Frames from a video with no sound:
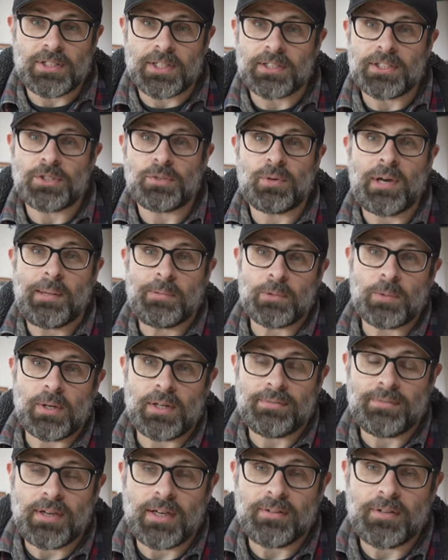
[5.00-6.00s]
like this Ram
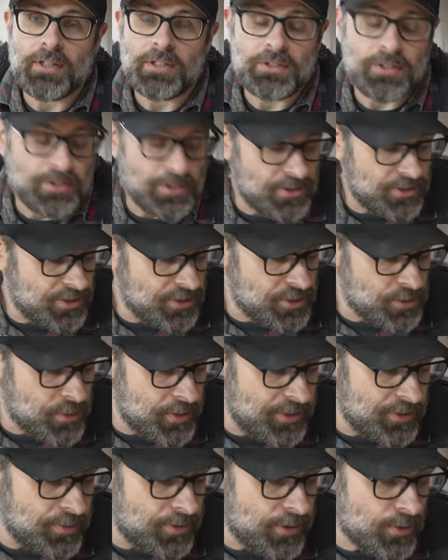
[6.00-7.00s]
2500. This is a
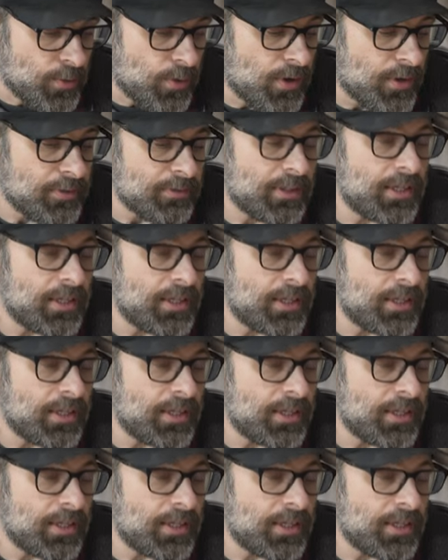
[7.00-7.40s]
2021.